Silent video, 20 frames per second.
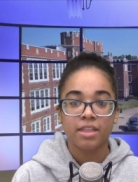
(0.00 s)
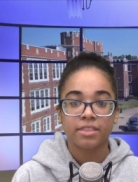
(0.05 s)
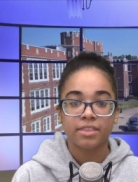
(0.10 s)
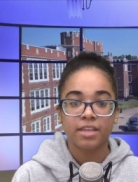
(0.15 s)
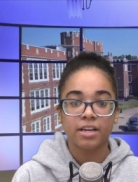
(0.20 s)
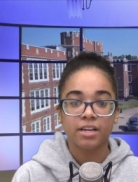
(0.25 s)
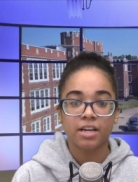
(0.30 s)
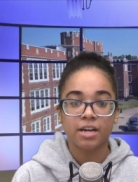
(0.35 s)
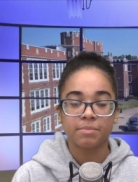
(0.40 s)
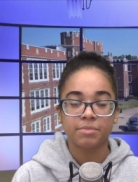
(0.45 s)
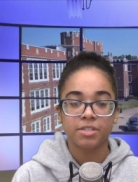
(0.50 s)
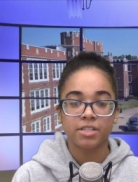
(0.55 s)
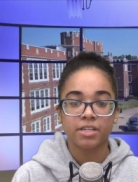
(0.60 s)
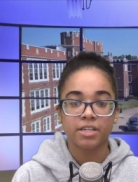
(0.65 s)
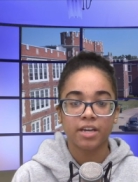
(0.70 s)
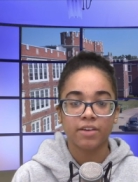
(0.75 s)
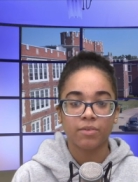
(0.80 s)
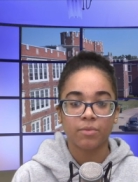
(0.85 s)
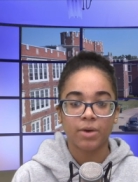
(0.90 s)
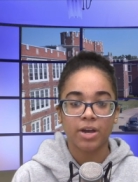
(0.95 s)
Then come to the
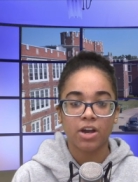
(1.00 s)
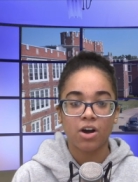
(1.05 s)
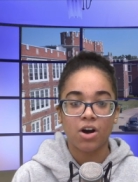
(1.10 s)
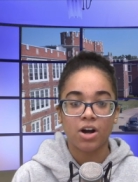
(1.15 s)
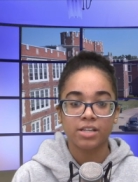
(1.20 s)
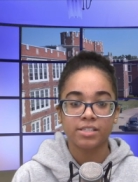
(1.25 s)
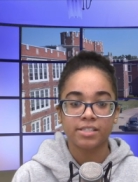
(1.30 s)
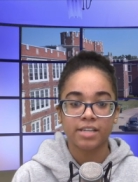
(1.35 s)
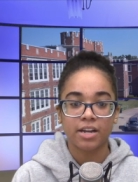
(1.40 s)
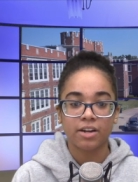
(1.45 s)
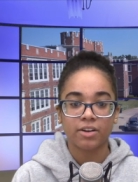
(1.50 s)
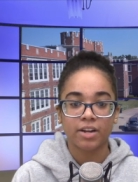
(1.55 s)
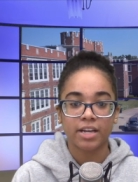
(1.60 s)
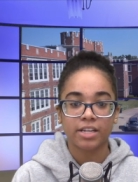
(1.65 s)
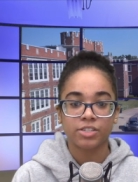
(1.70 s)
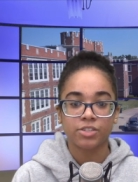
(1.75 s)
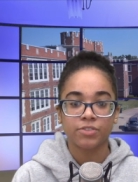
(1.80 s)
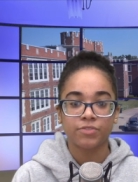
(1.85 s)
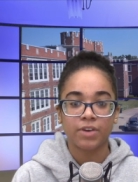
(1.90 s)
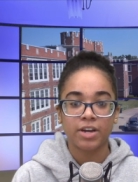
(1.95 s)
giveaway on
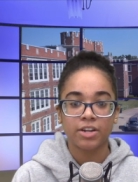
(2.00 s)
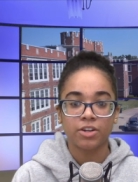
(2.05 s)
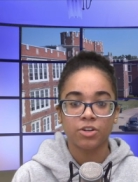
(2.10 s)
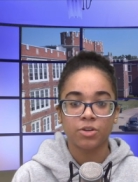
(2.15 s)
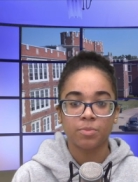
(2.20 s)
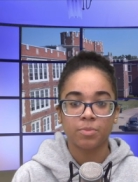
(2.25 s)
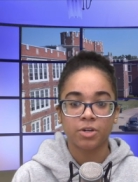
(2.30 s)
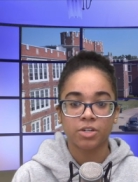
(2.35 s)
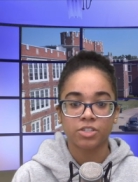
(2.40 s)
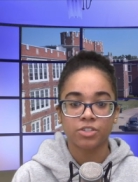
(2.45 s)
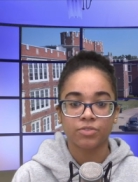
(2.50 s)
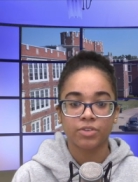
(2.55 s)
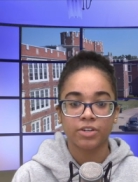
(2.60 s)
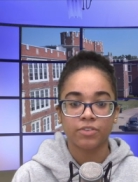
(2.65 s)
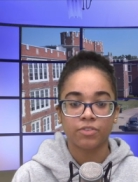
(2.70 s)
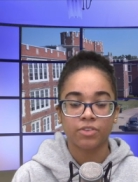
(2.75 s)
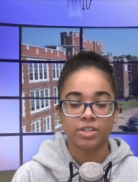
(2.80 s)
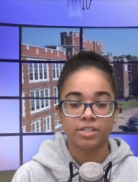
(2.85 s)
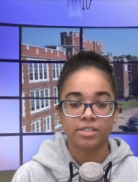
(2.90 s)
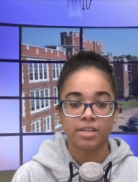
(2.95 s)
Saturday to find a new book to
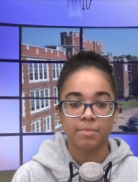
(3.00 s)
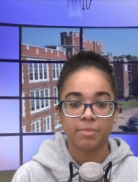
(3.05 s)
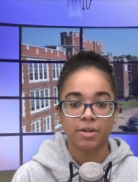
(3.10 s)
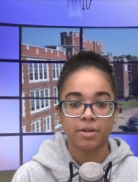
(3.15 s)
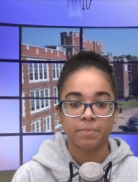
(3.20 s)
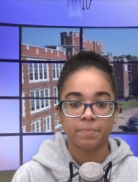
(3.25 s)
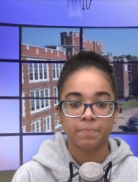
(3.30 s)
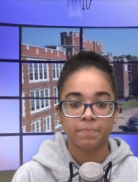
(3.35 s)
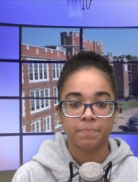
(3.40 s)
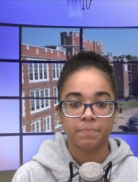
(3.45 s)
read for the summer.